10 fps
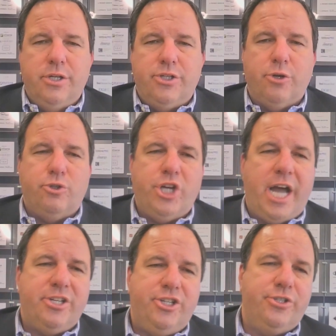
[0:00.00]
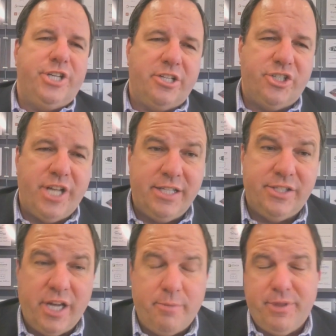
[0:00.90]
So, Josh, you touched on
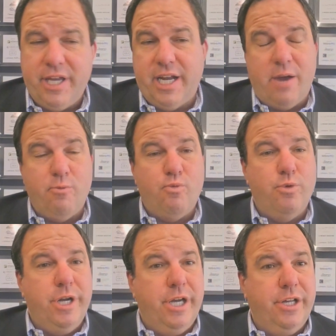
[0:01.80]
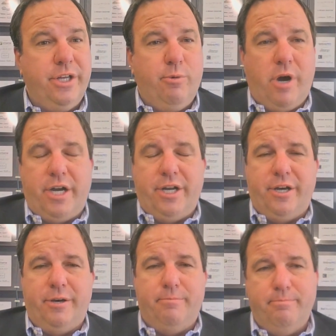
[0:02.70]
something, and I really want
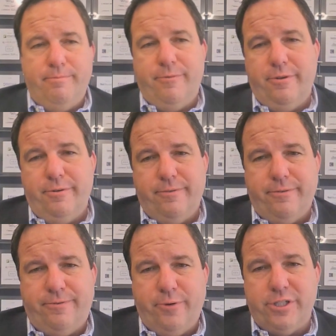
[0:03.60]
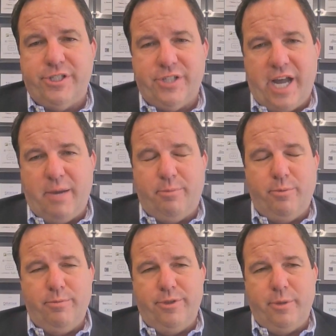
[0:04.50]
to foot stomp
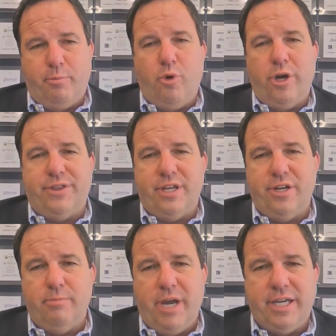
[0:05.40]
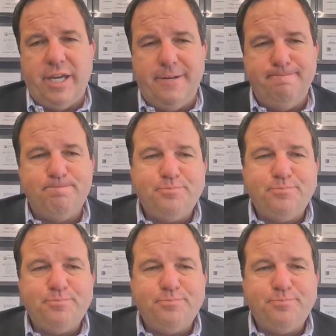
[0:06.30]
the point that you're making.